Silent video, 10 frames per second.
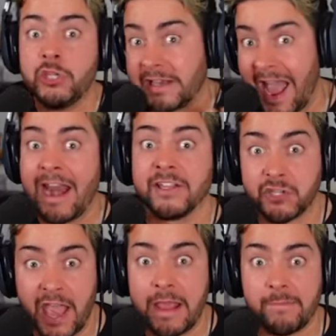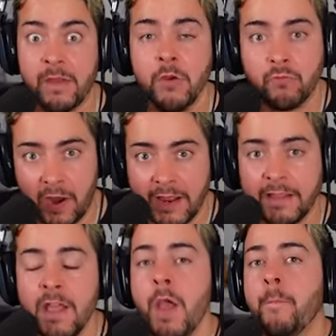You can't escape,
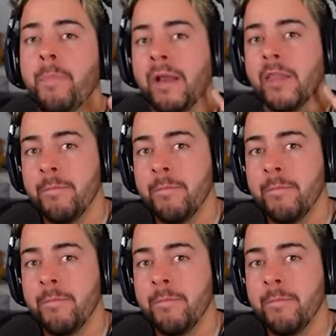right? But